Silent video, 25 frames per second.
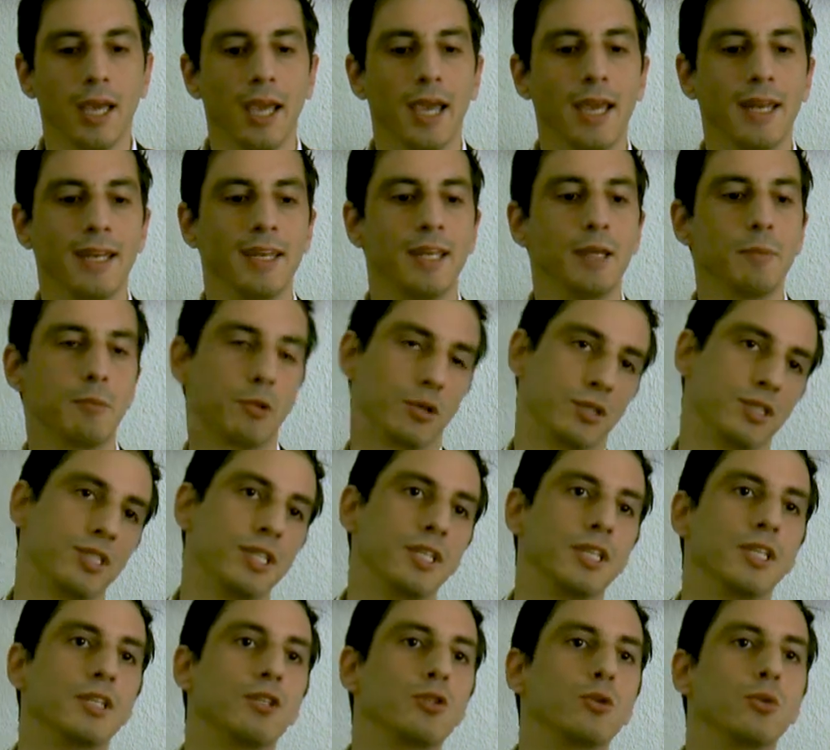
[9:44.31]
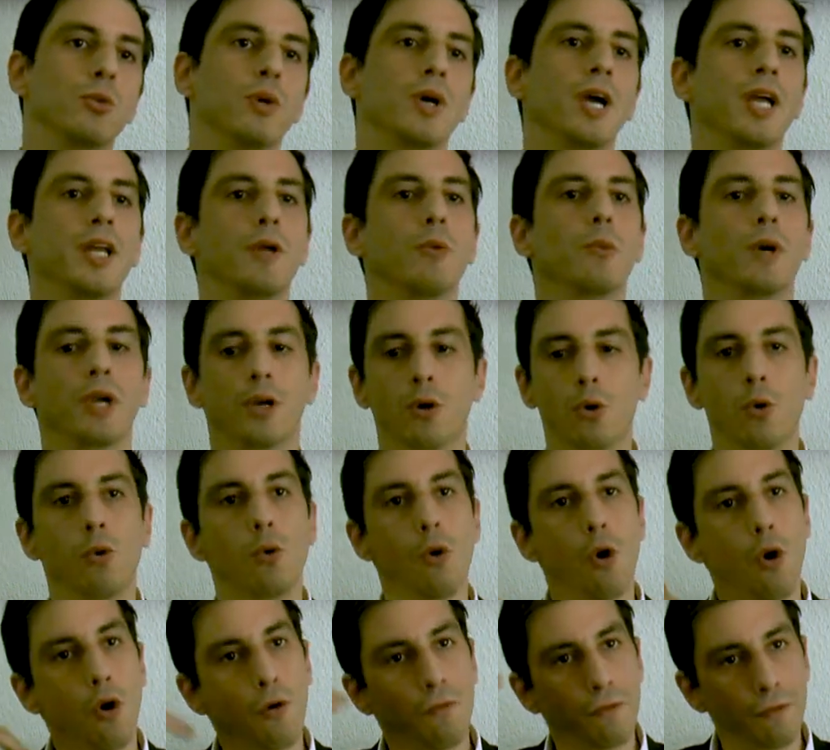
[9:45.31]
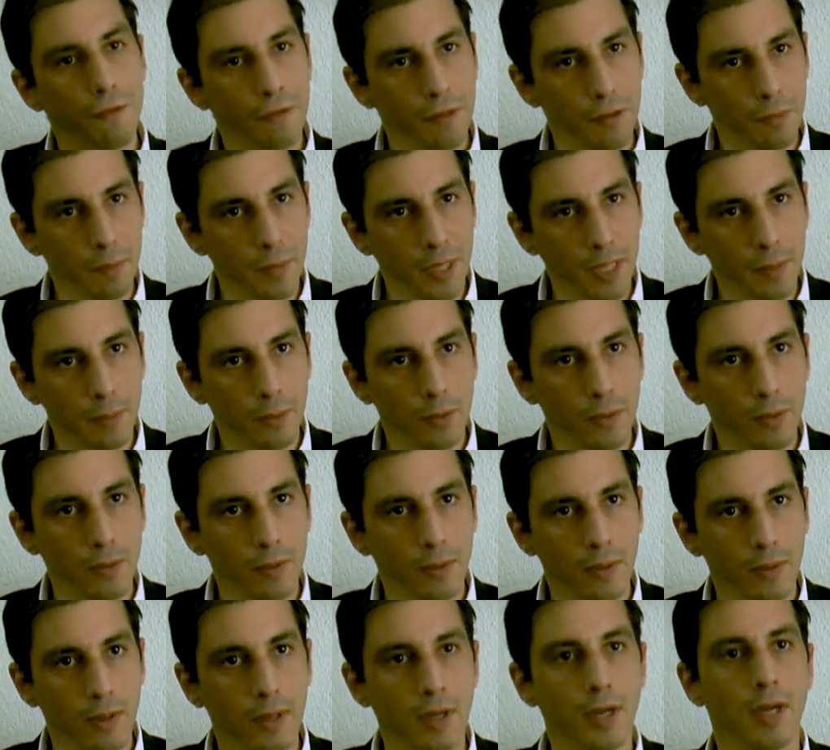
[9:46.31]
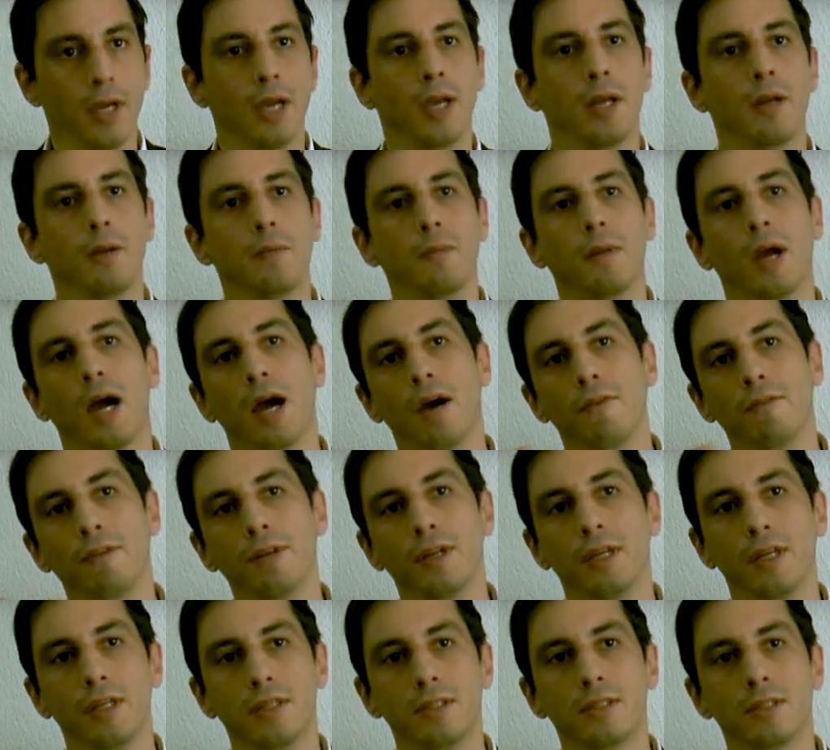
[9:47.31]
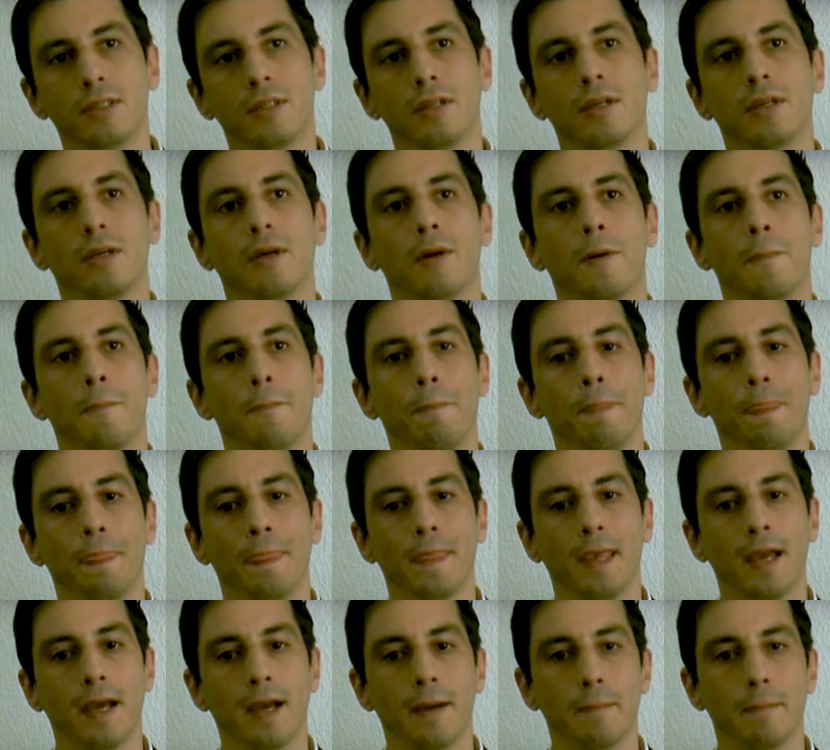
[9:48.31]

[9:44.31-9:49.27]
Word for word: and he proceeded to anyway go over the people and having it um,